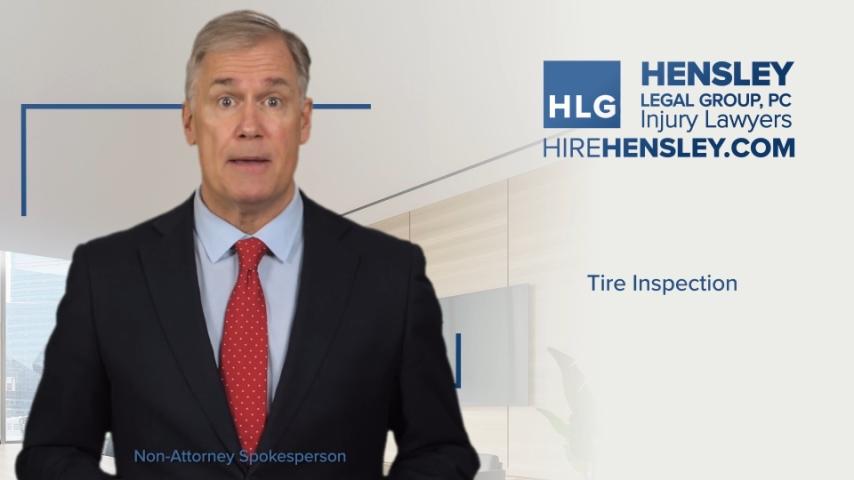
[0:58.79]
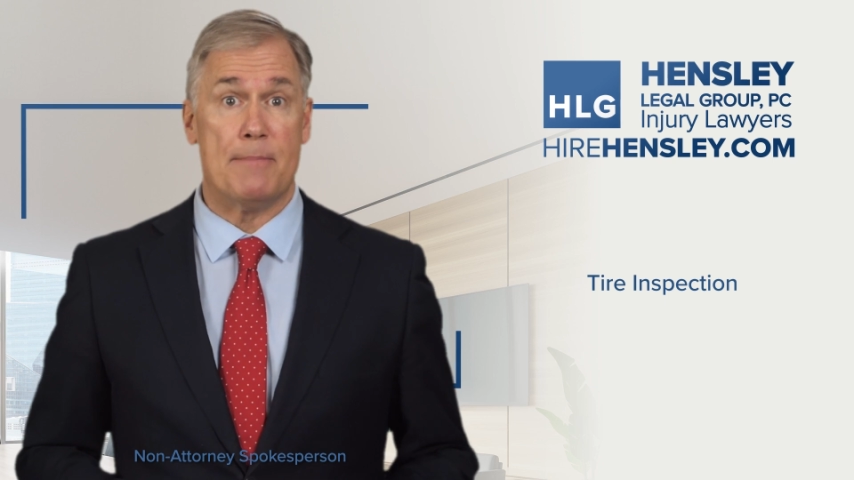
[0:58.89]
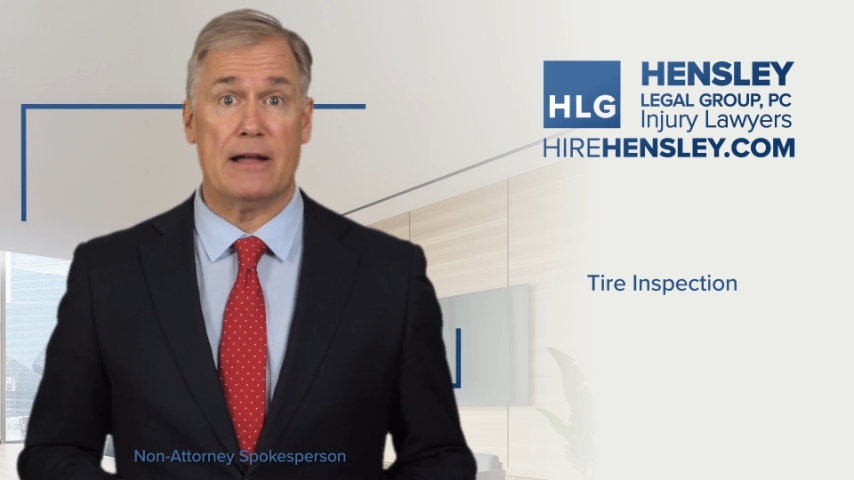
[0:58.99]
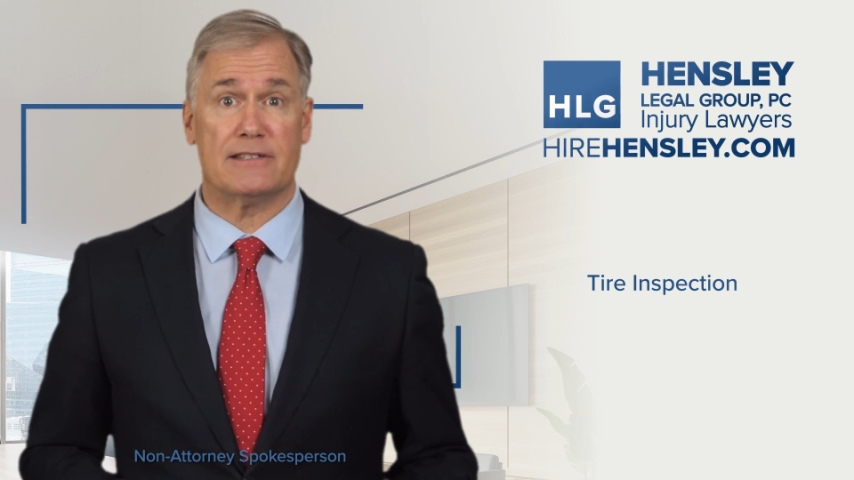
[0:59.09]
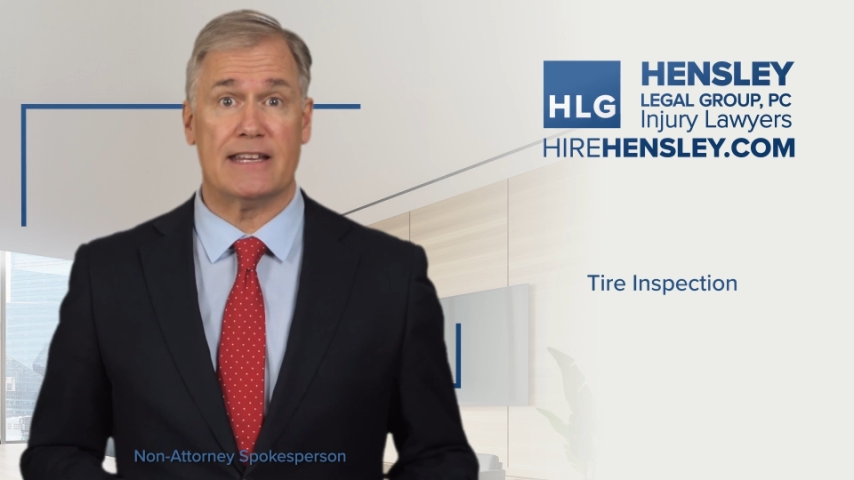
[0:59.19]

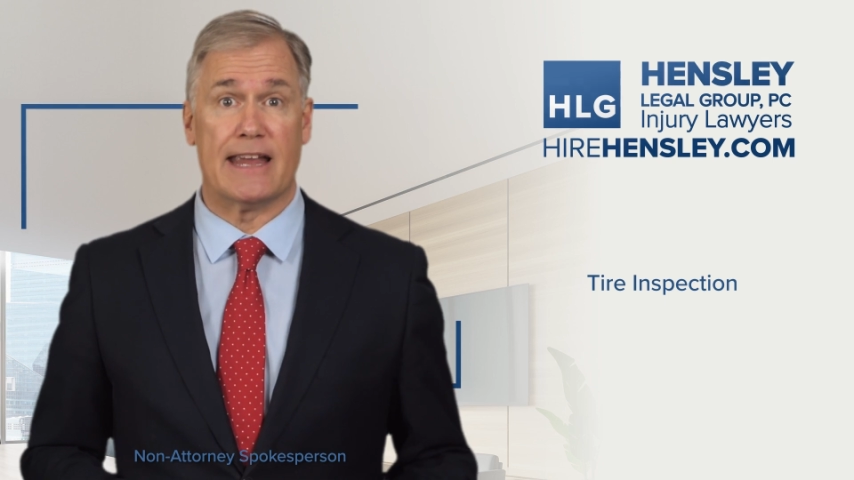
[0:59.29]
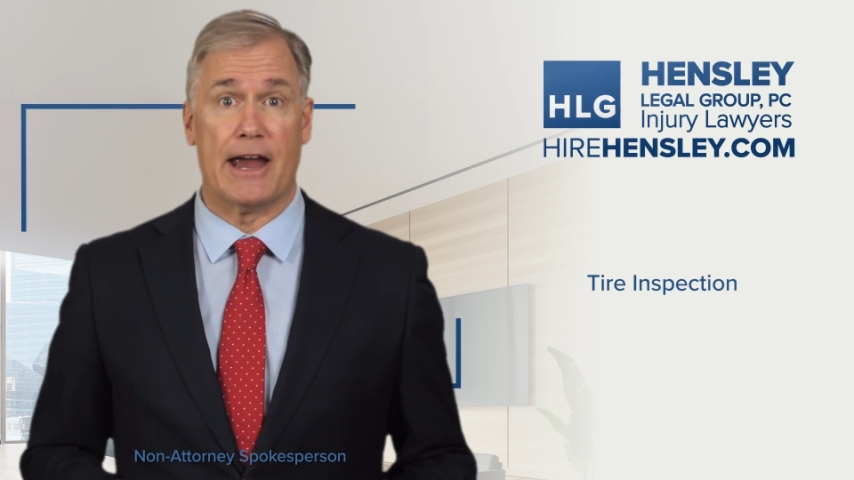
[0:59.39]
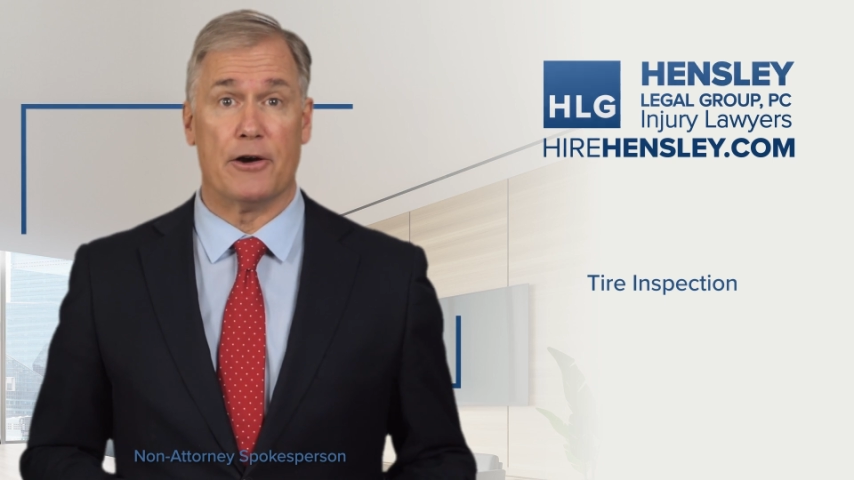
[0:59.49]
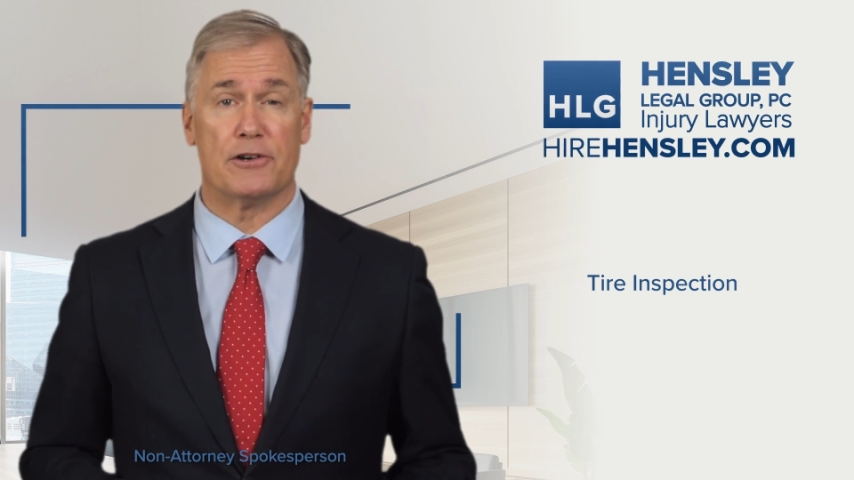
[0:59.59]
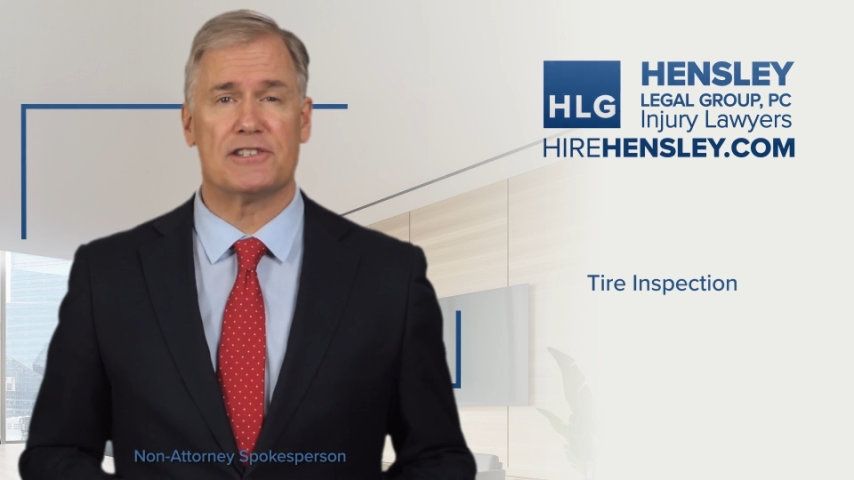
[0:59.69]
mounting
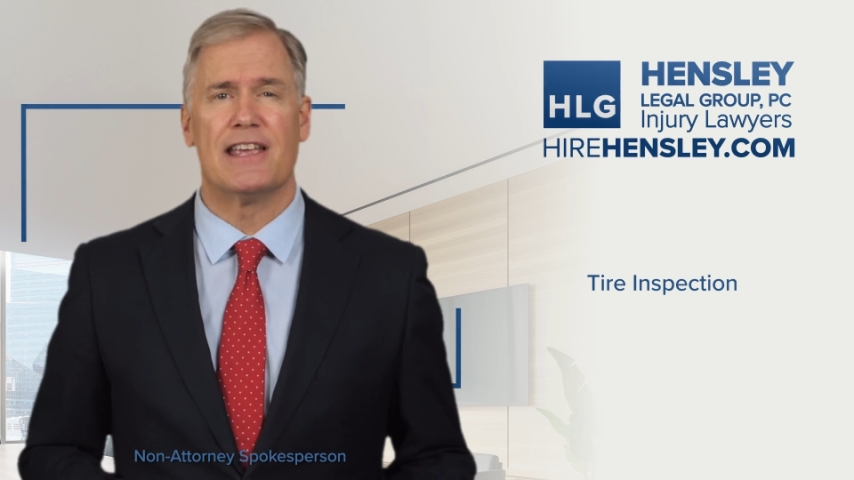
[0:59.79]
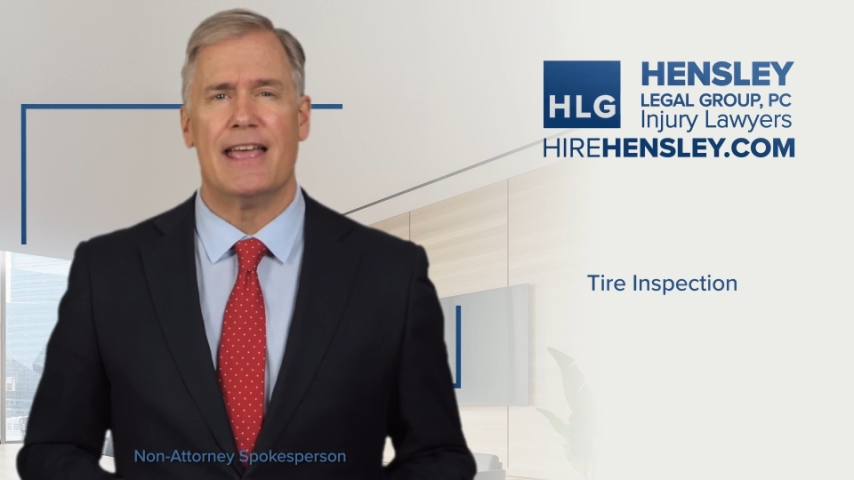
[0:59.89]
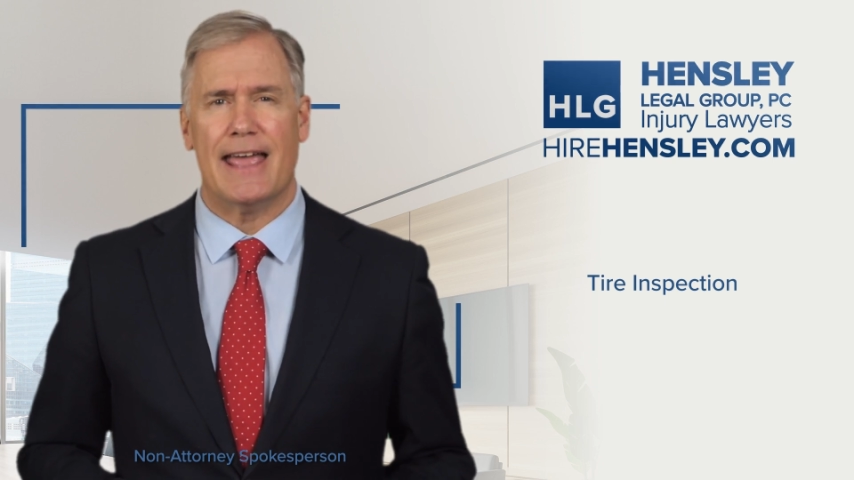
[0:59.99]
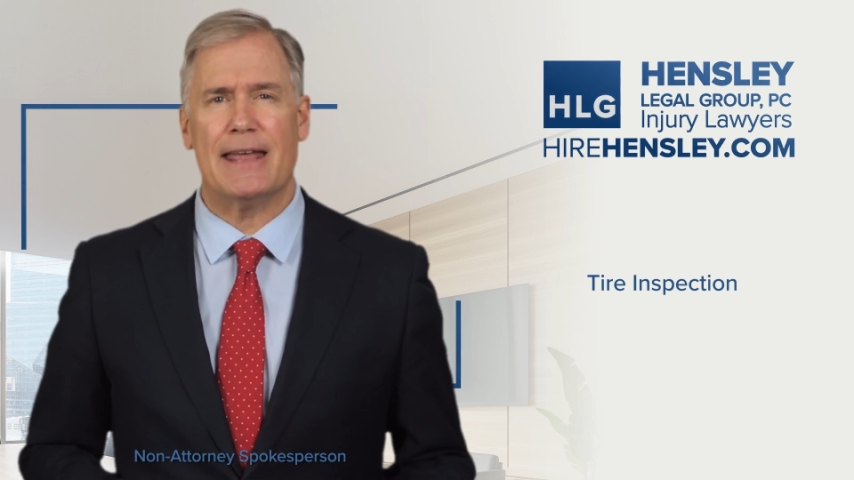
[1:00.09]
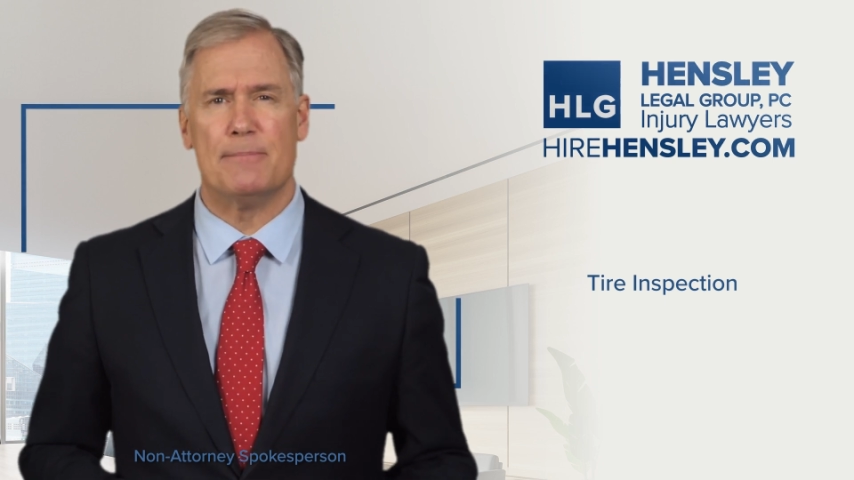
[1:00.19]
errors,
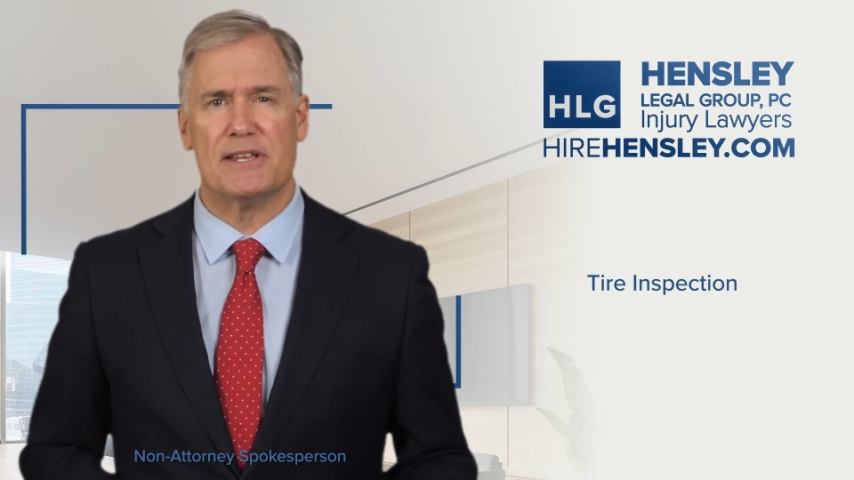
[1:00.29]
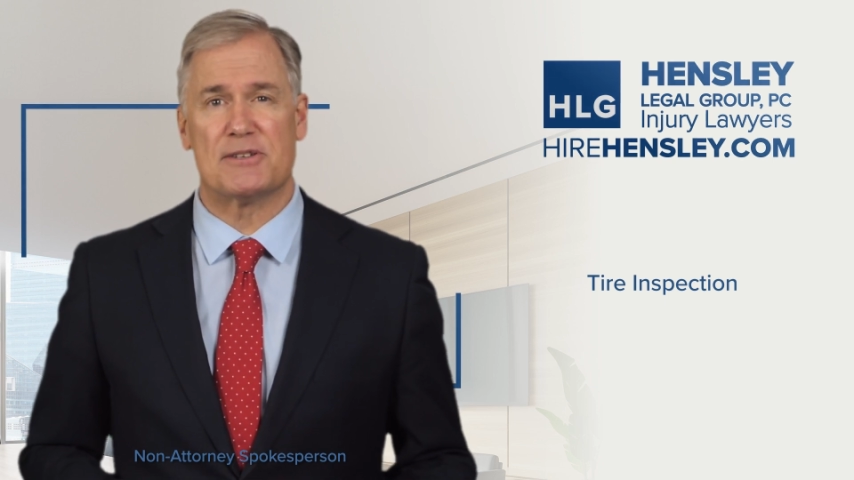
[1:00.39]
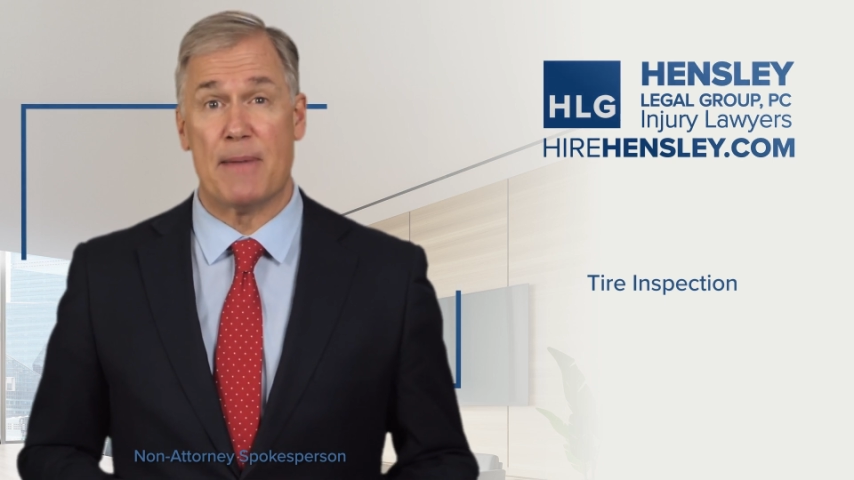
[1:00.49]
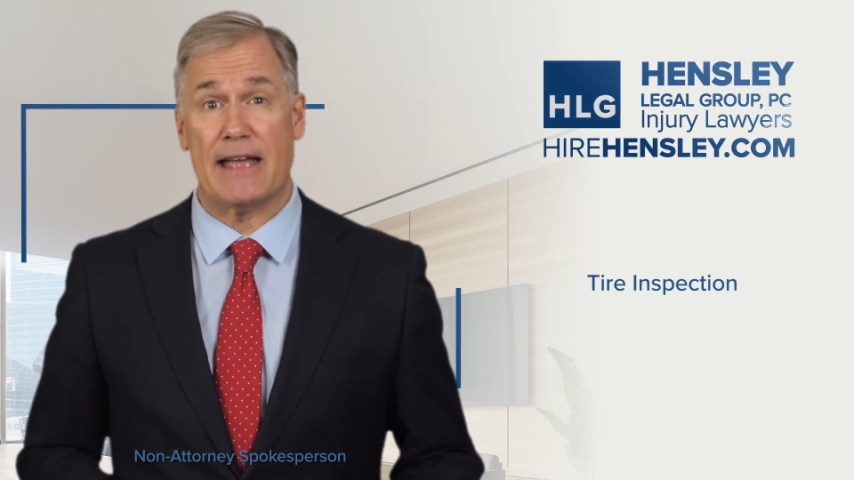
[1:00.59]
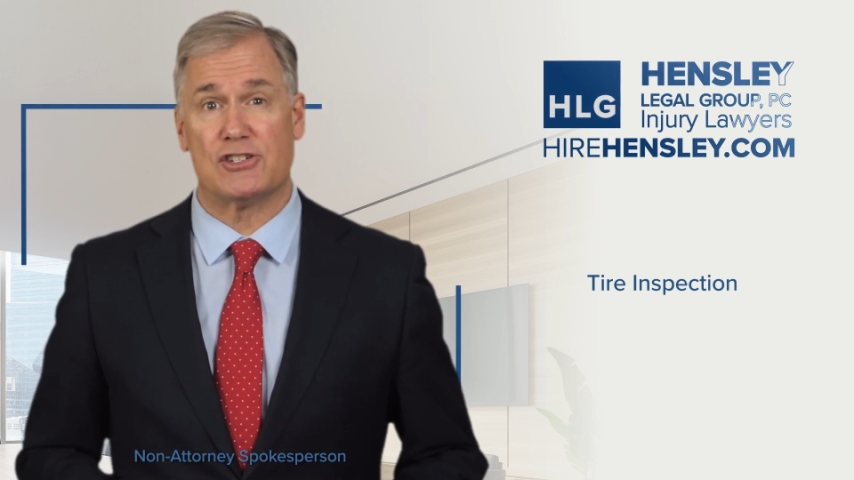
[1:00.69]
and
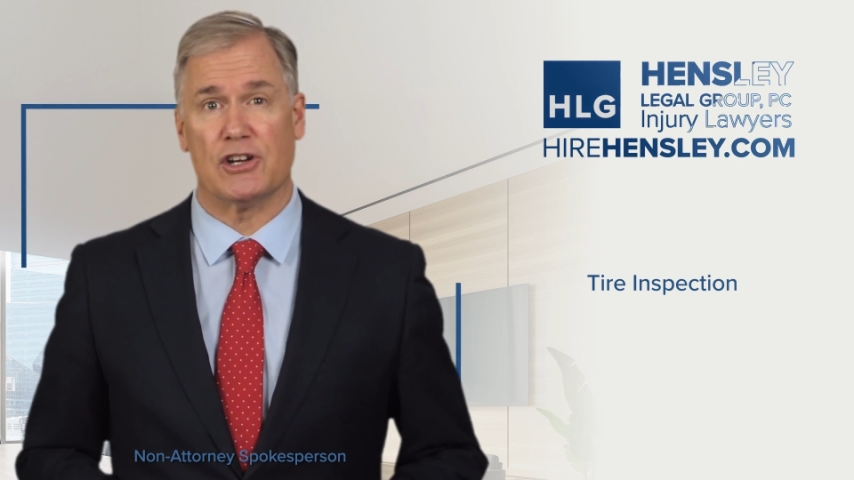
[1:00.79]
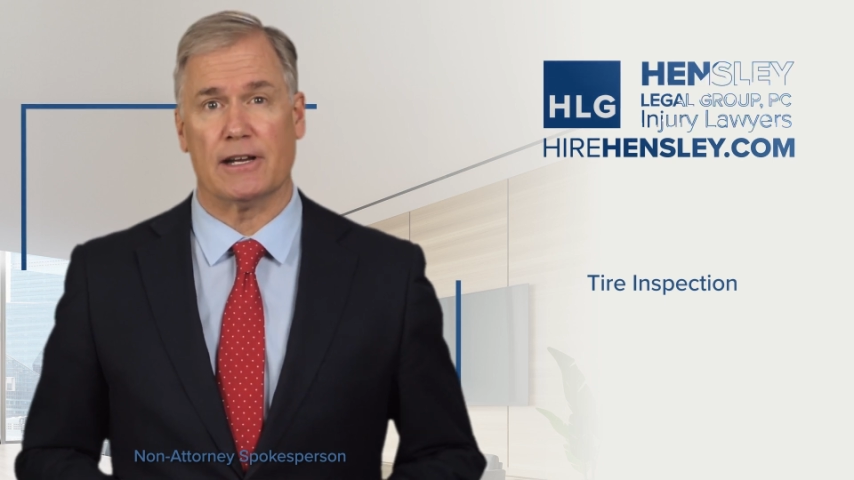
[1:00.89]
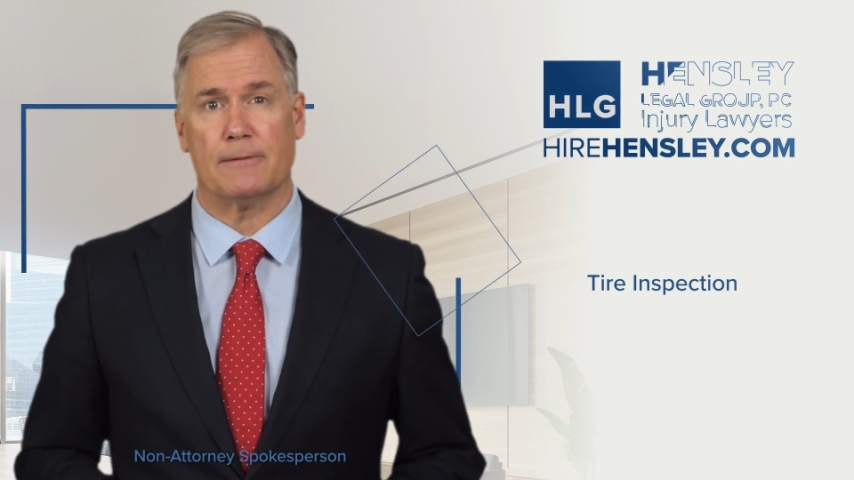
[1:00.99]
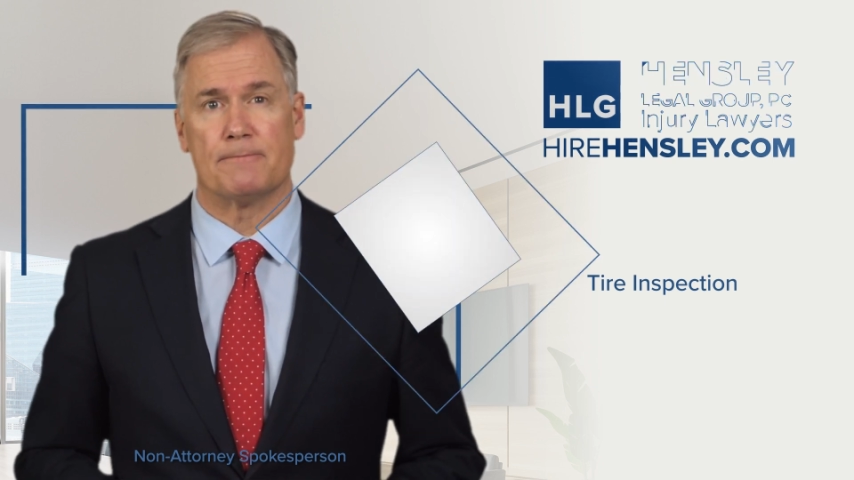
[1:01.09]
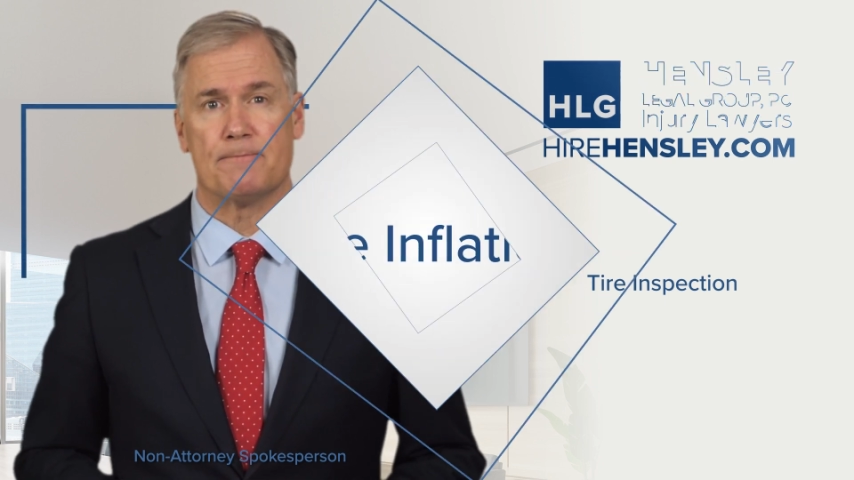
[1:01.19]
mismatching.